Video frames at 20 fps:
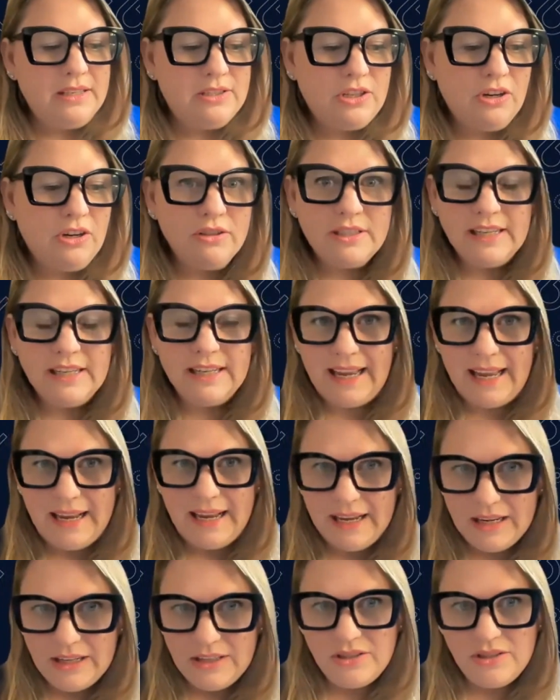start to
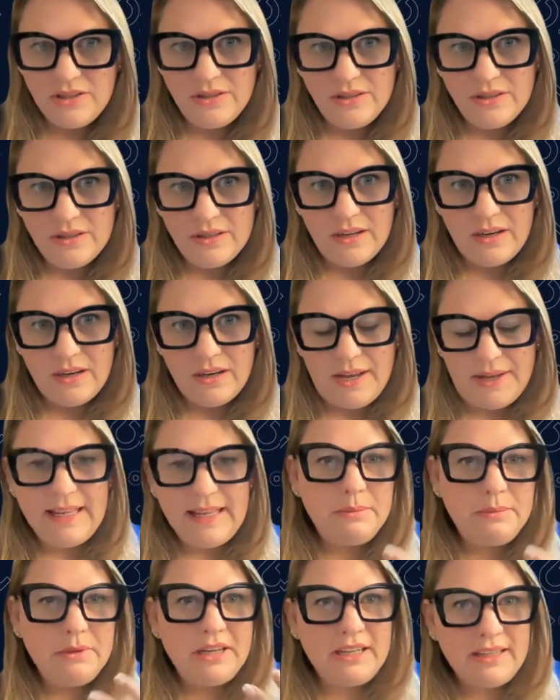gauge
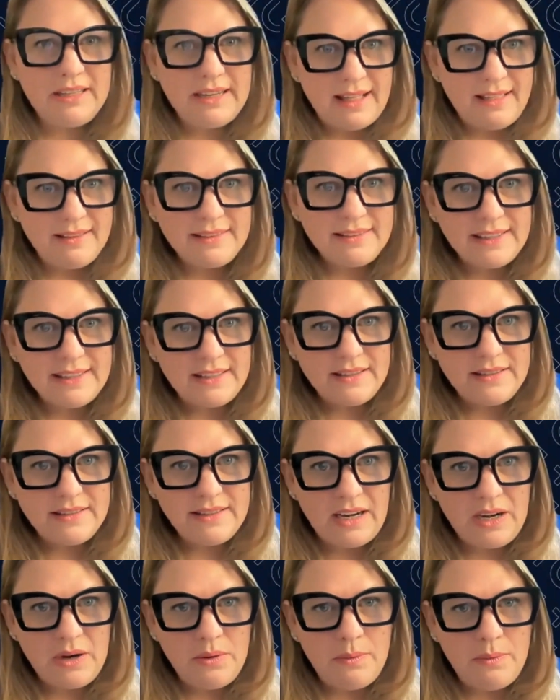sentiment
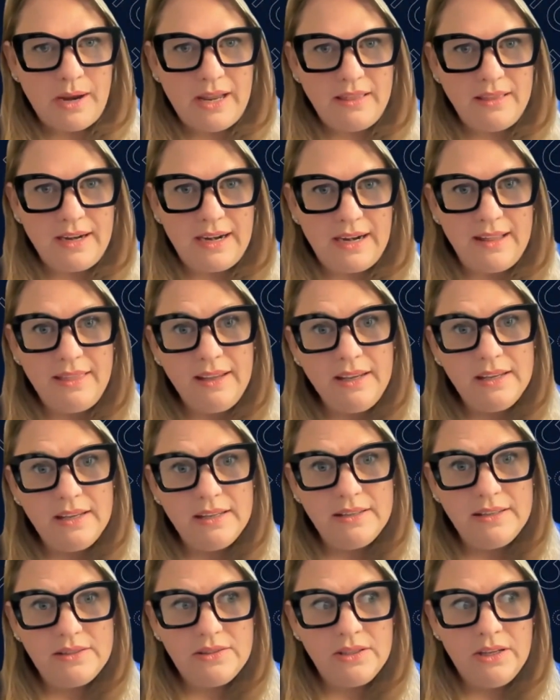analysis in a way that I think
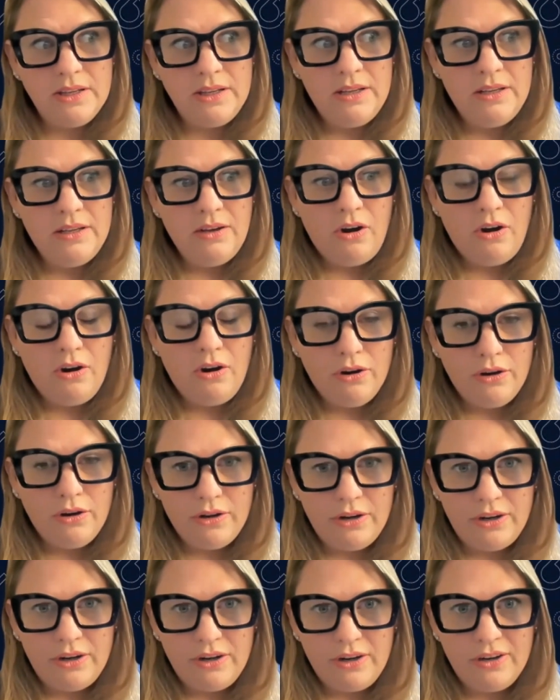is
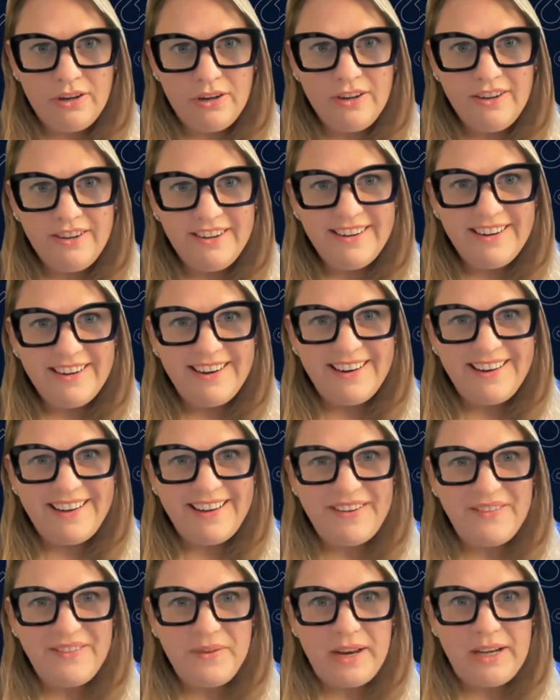harder
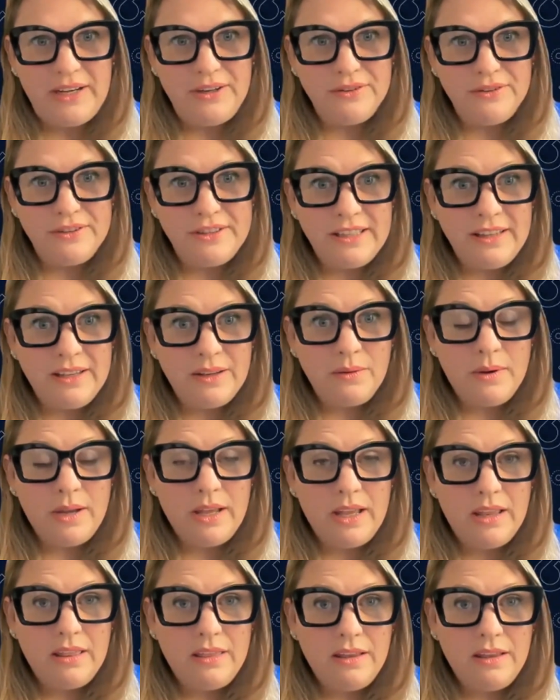when you're dealing
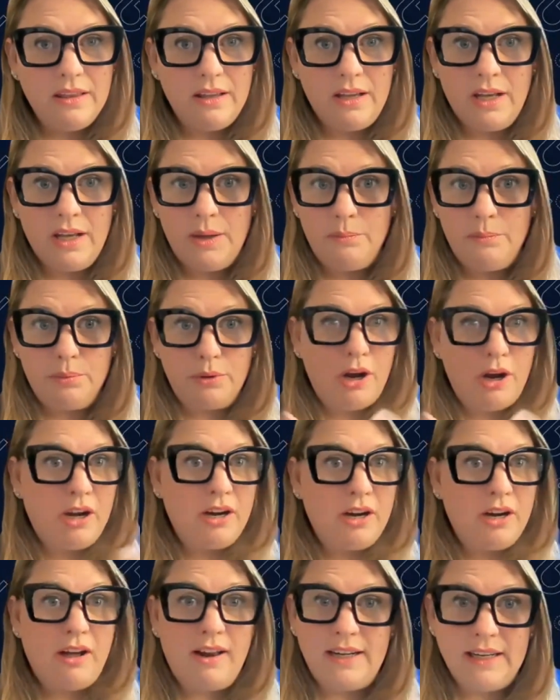with a
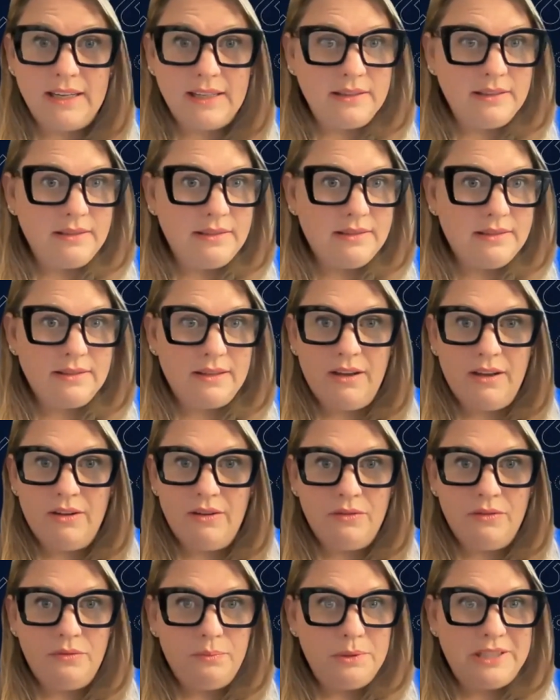broad audience
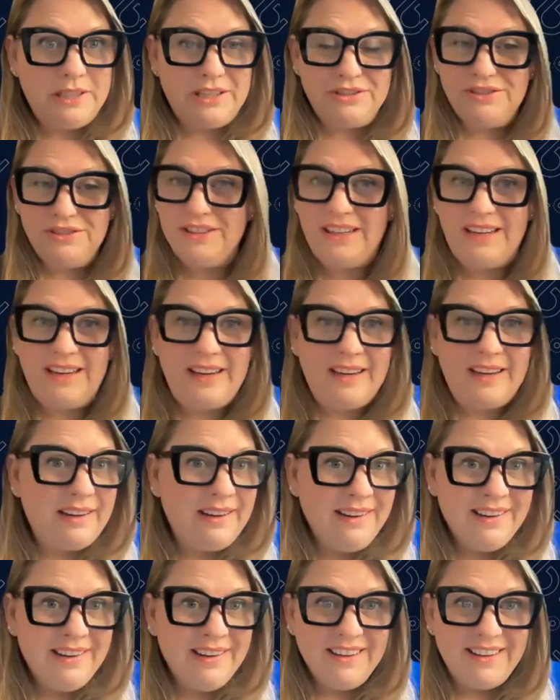of
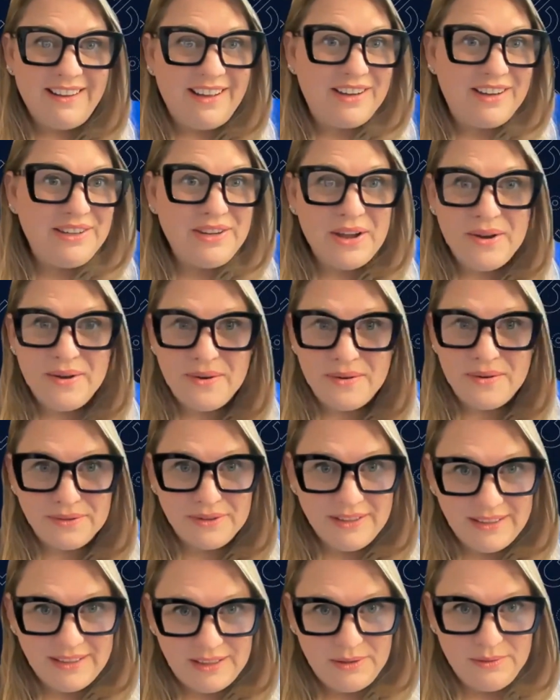potentially
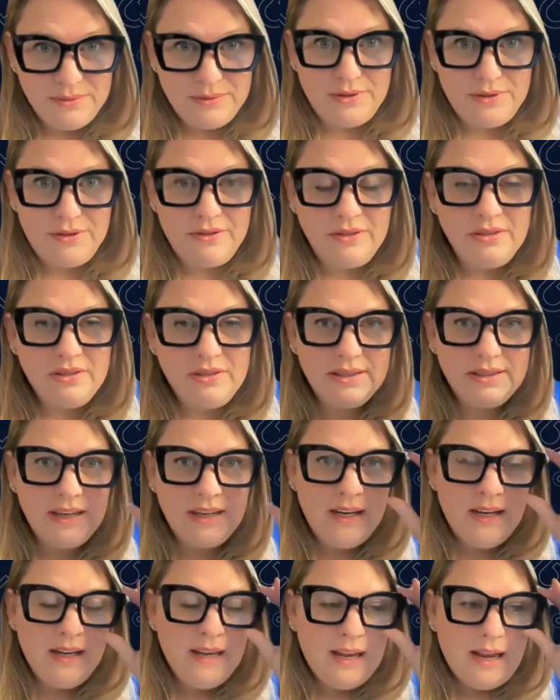unknown users
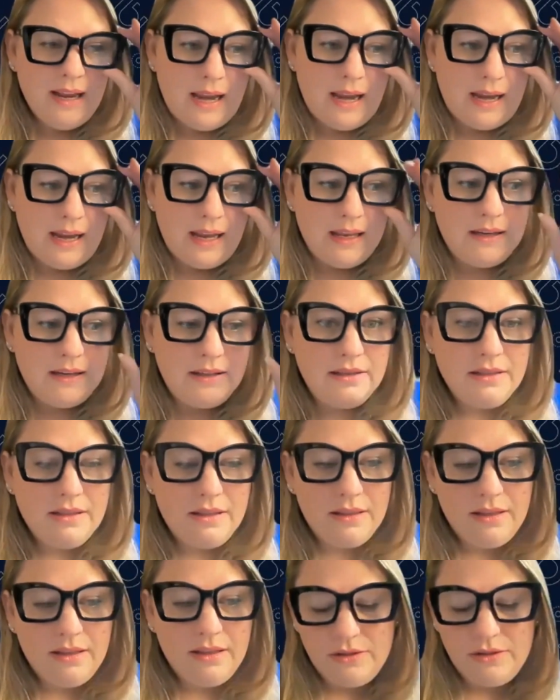and
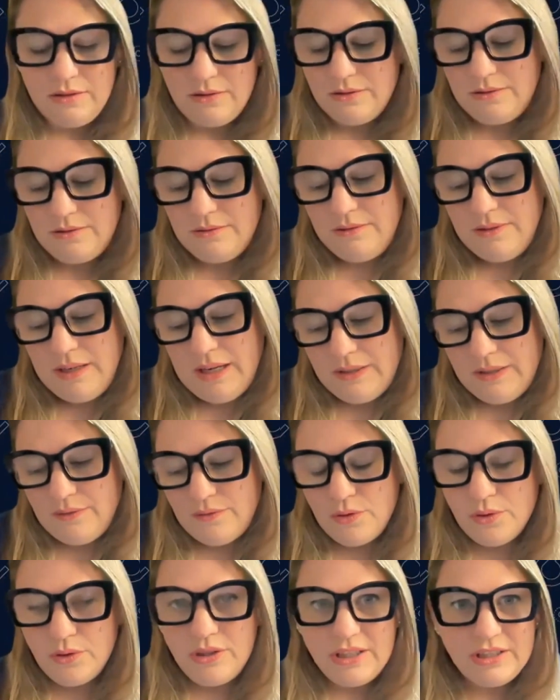the kind
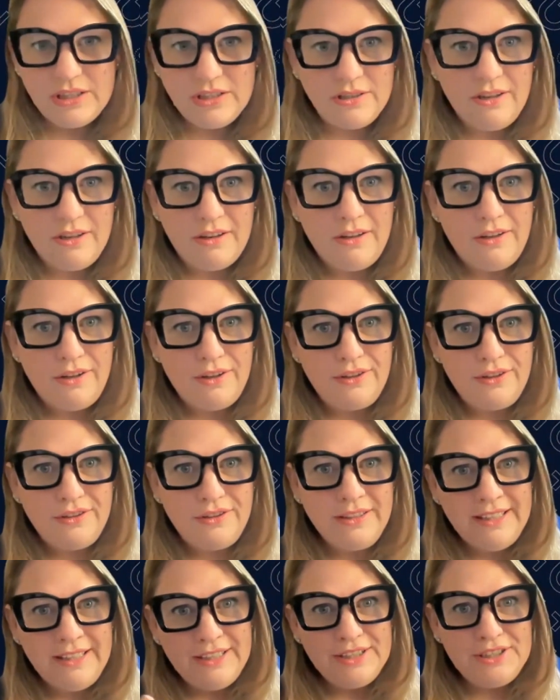of
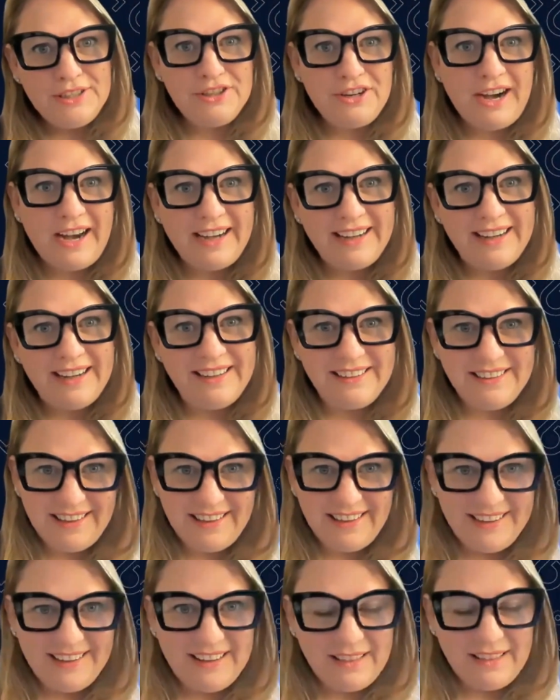traditional tracking
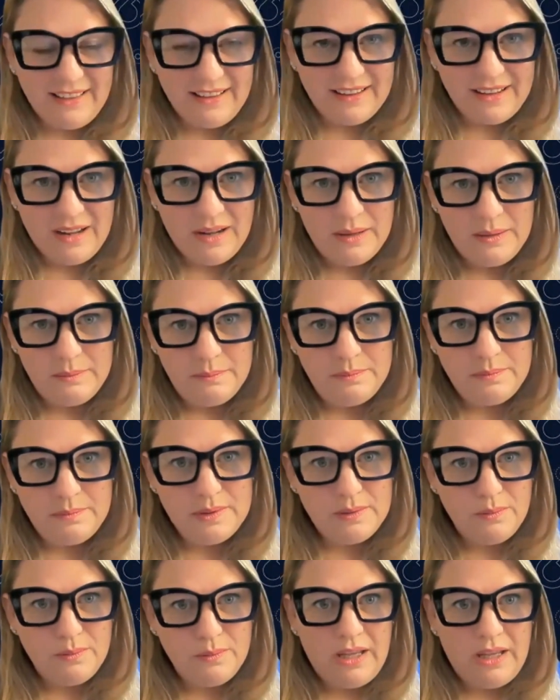data that
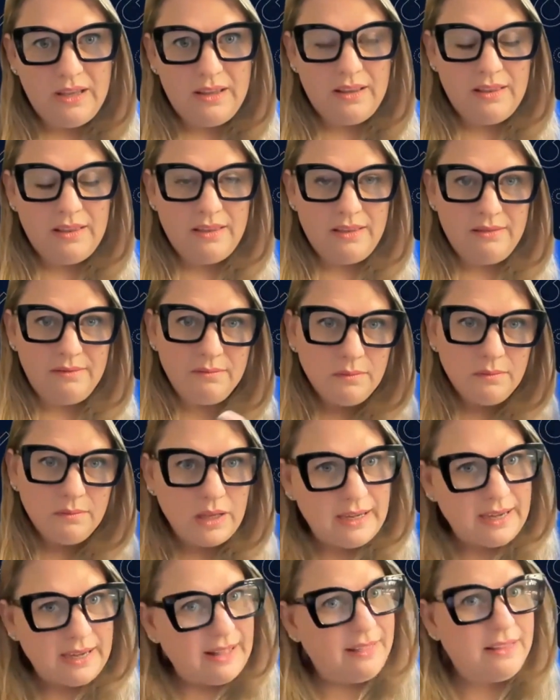comes with
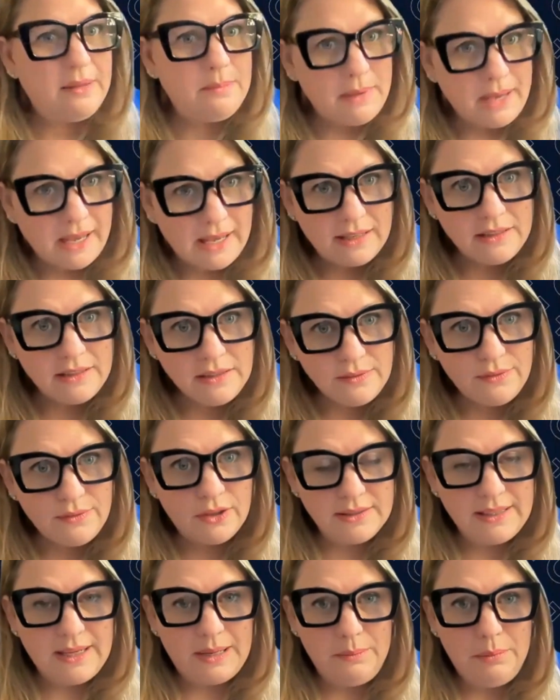an LMS,
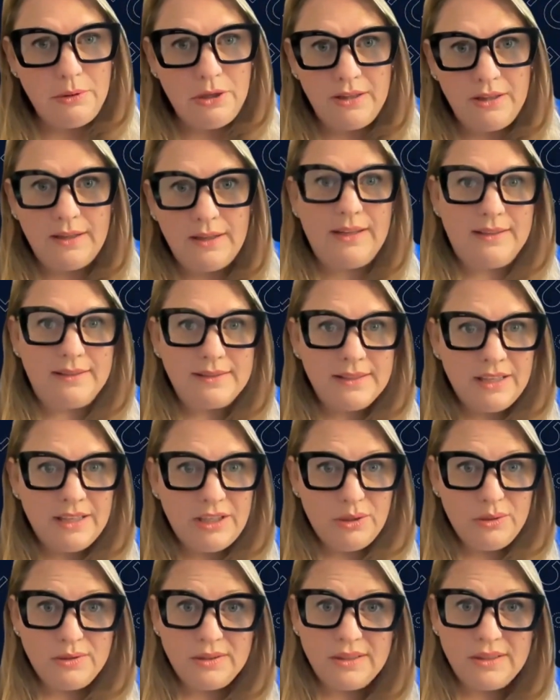for example, is
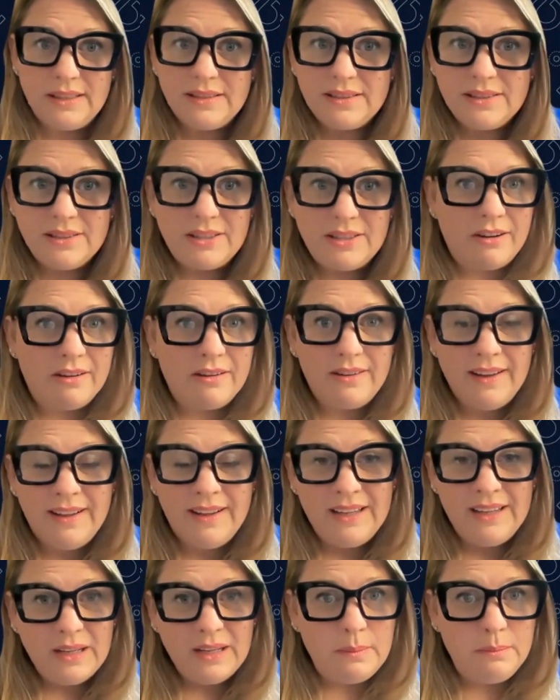usually start,
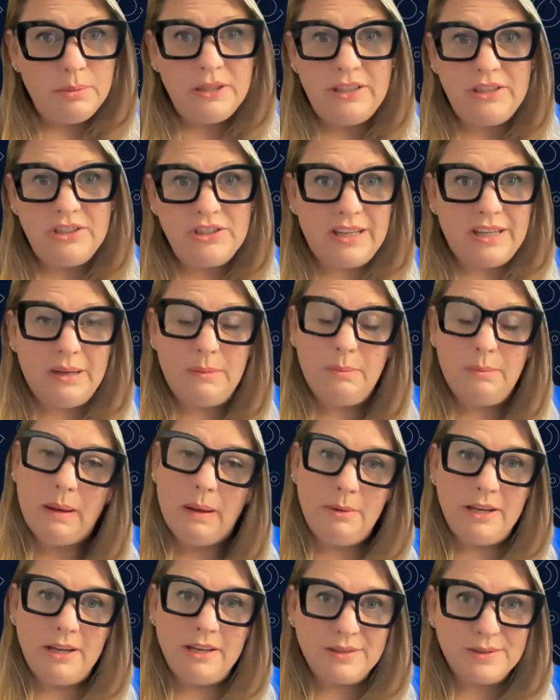completion, and
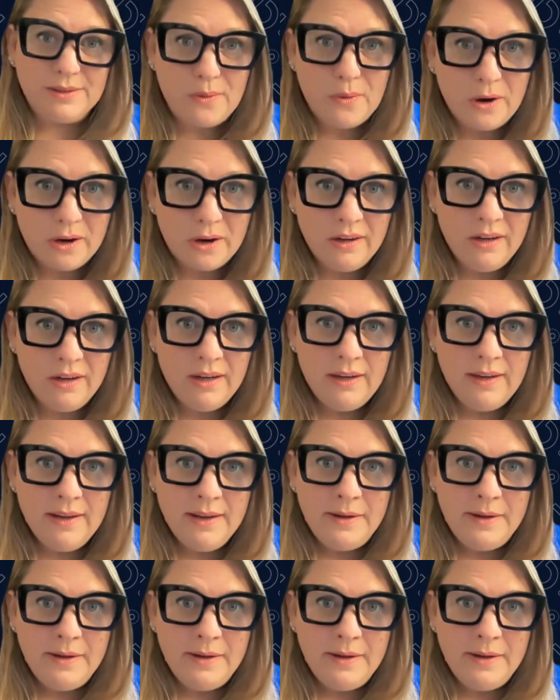maybe a score,